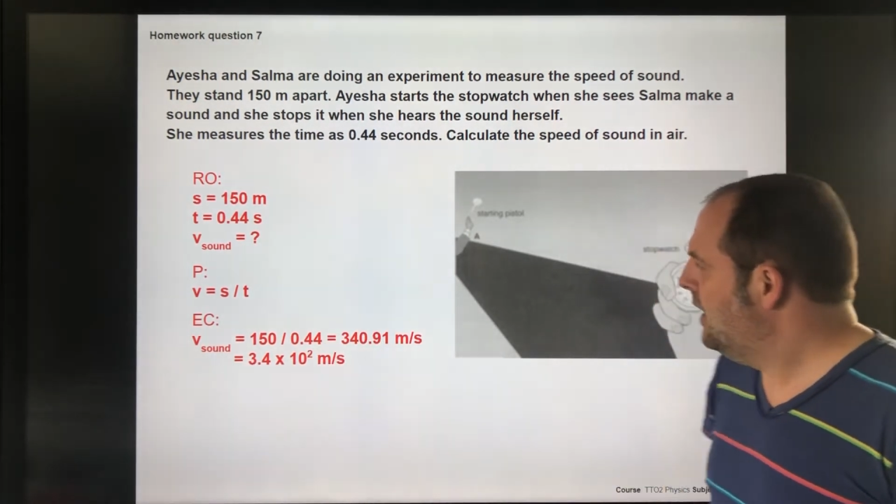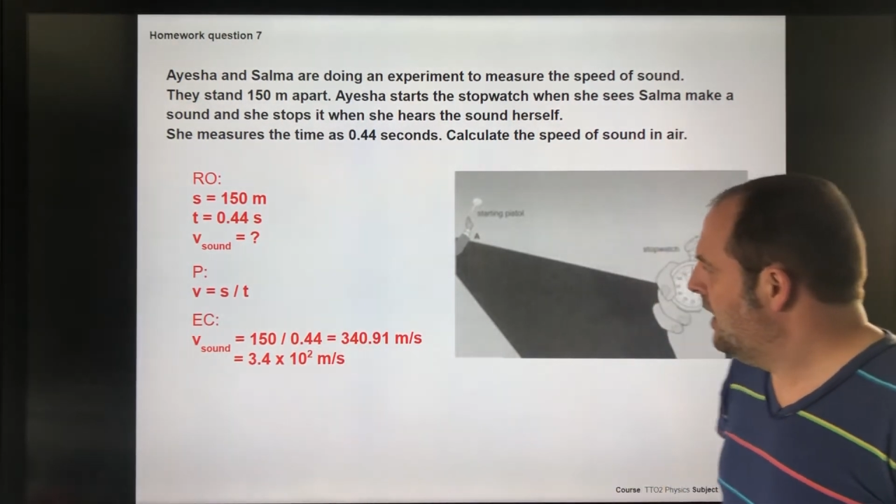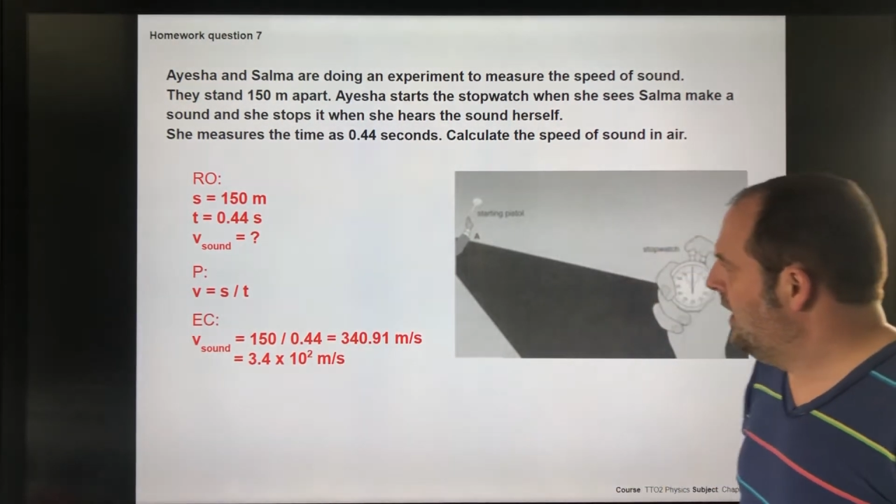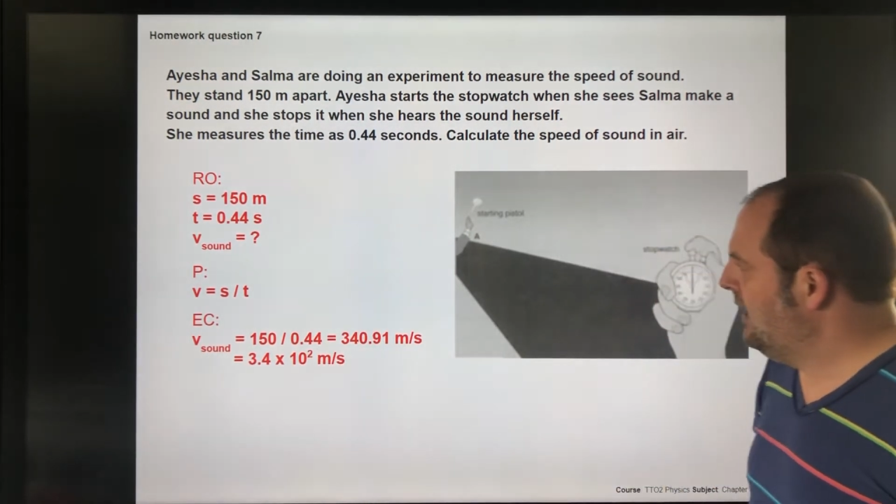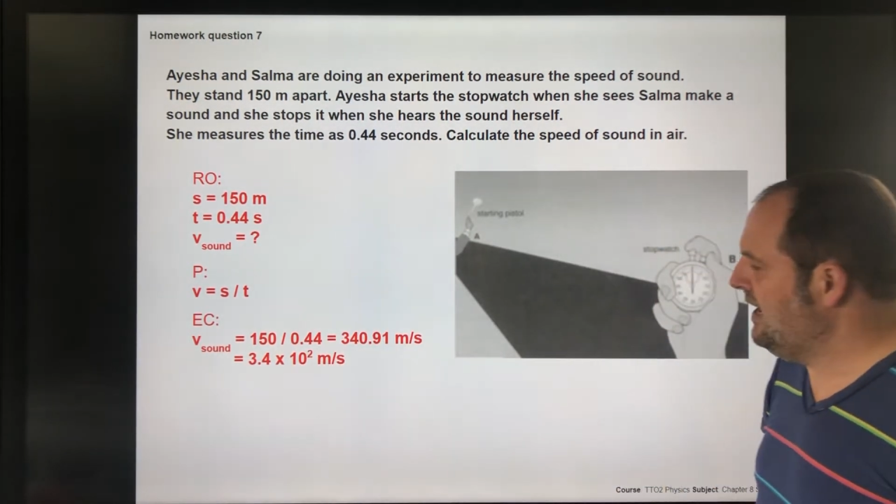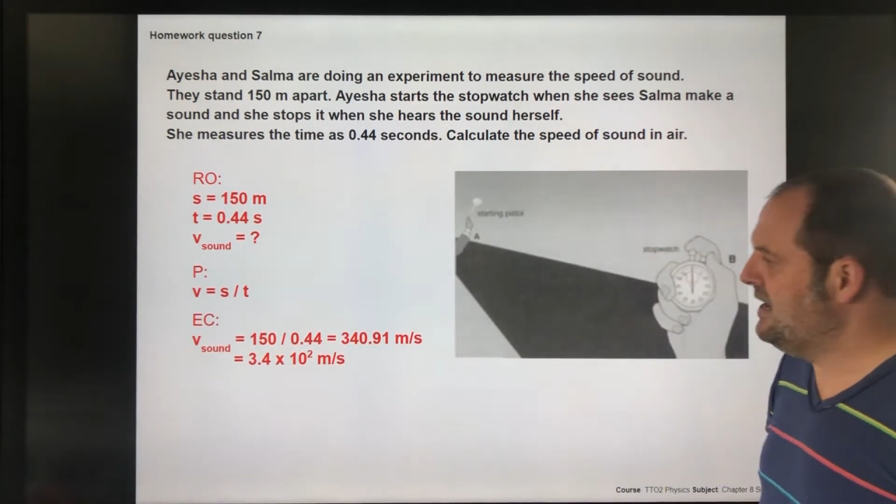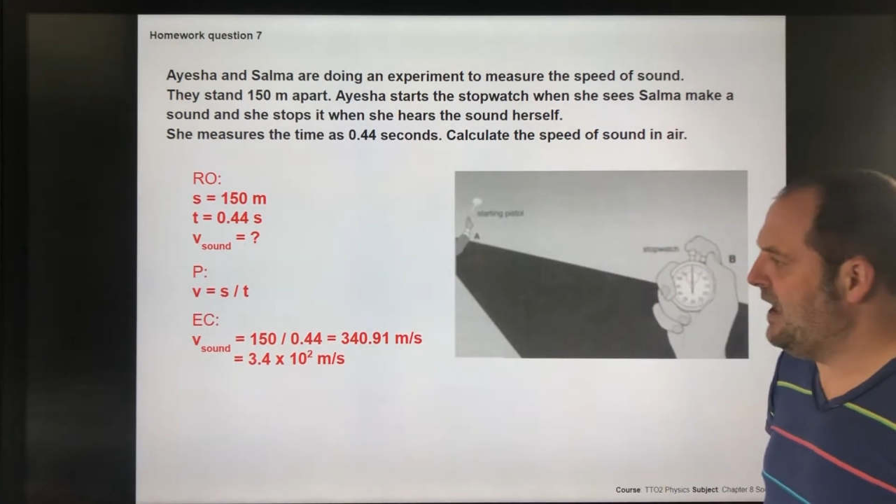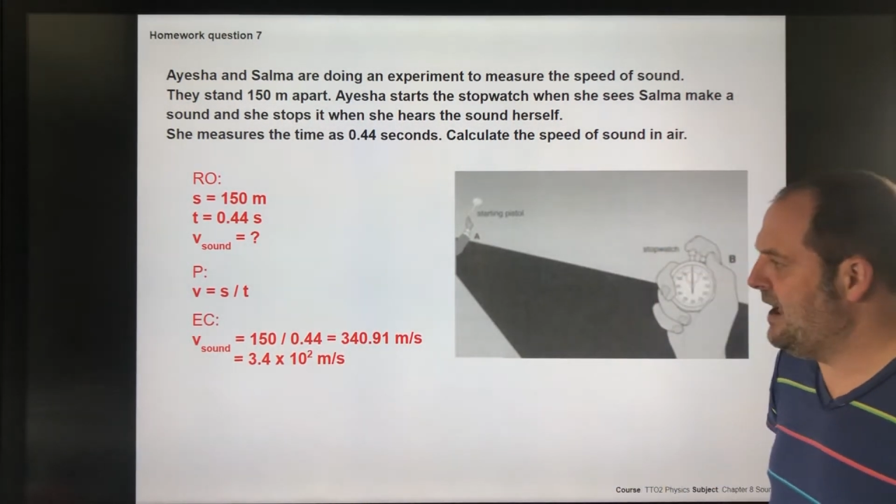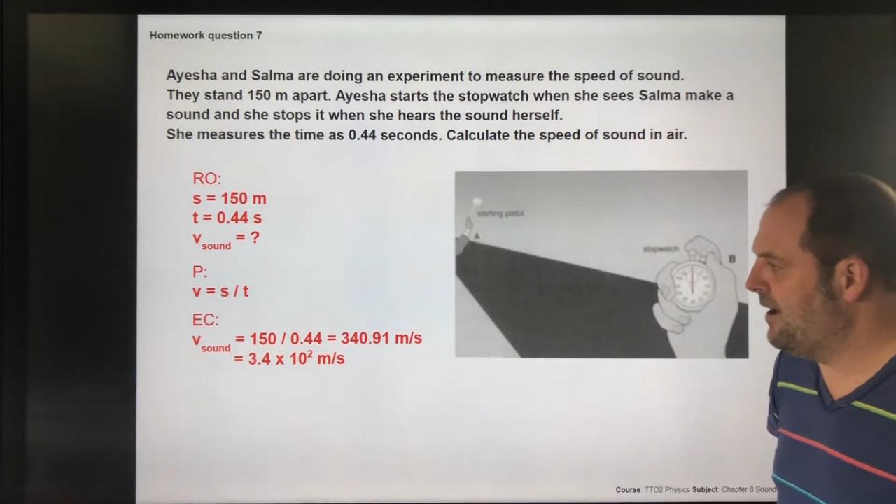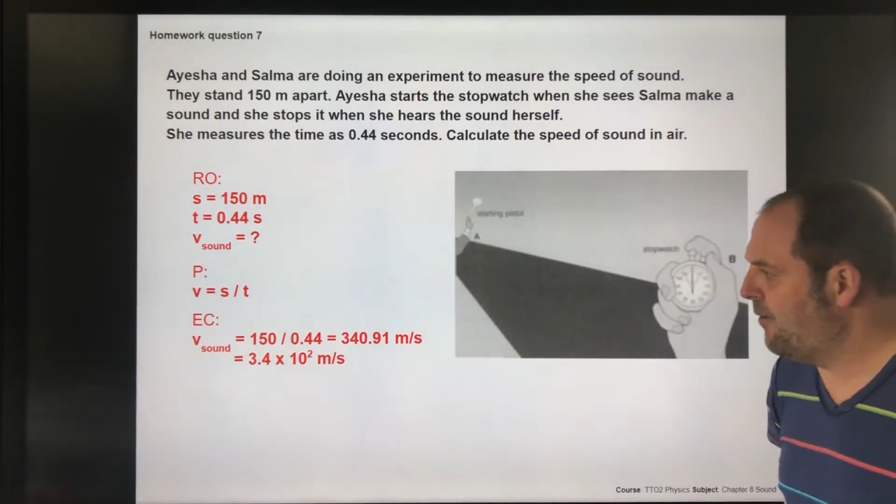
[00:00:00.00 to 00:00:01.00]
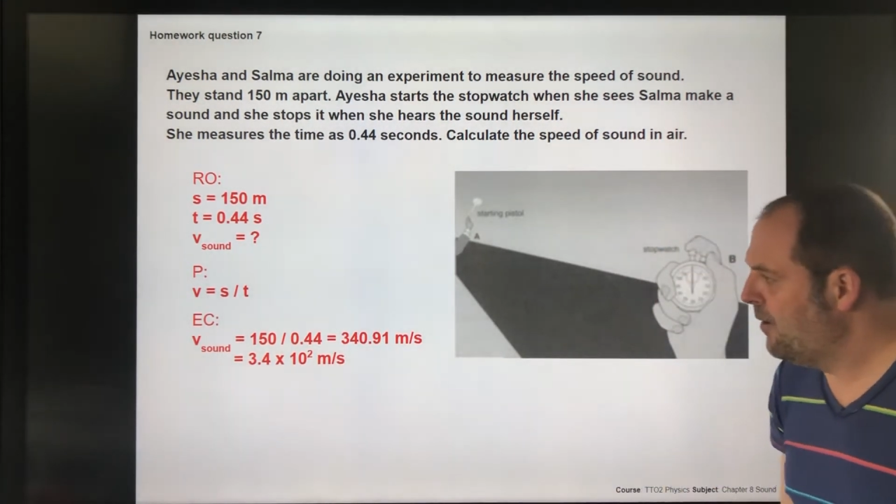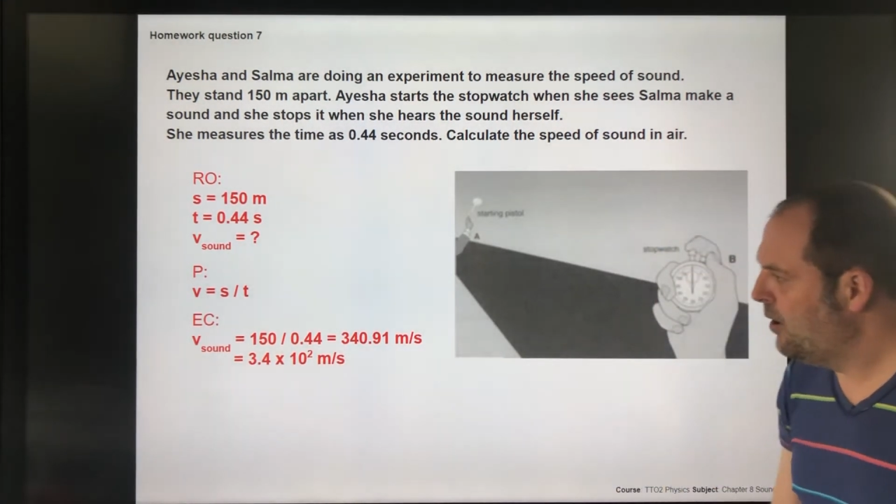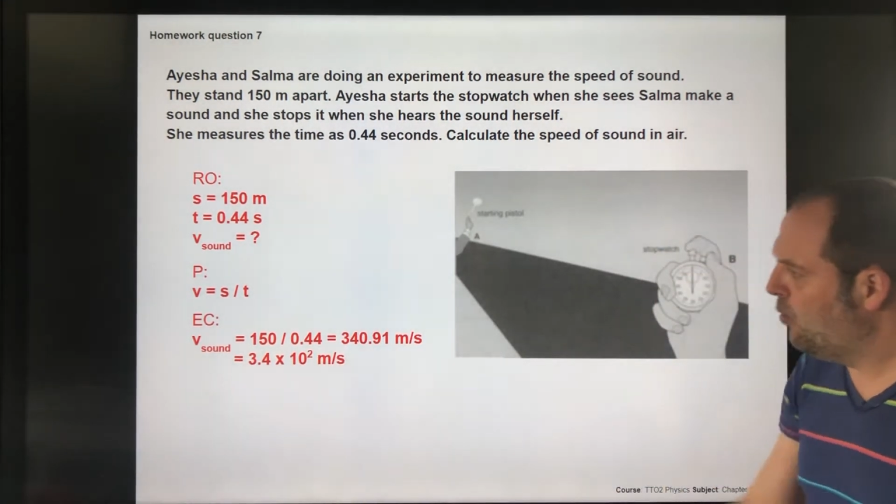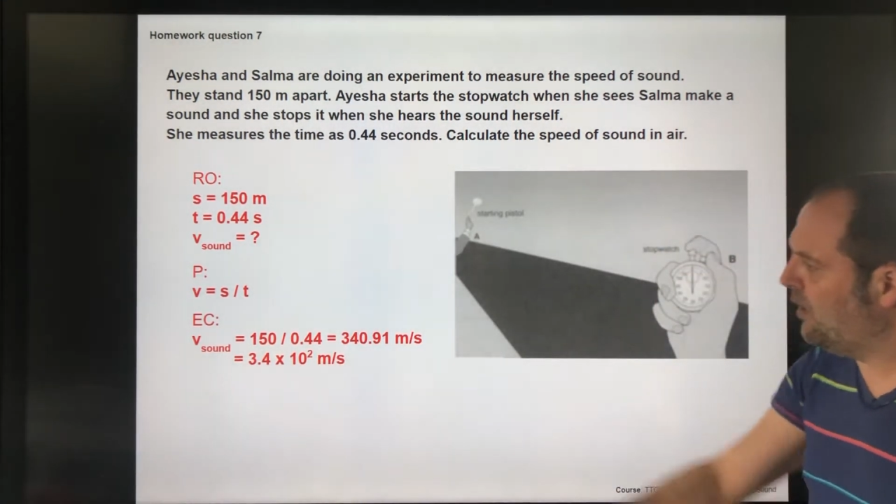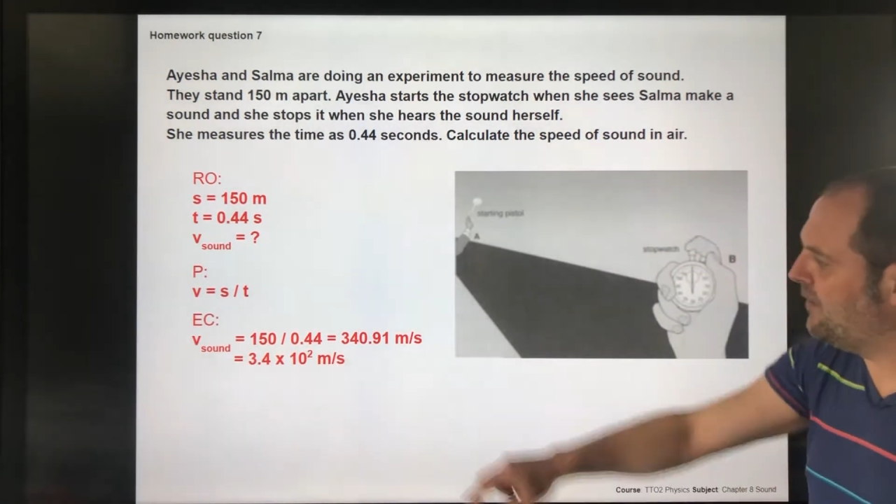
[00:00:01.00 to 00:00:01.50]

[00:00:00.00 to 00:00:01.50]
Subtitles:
in air. Well, the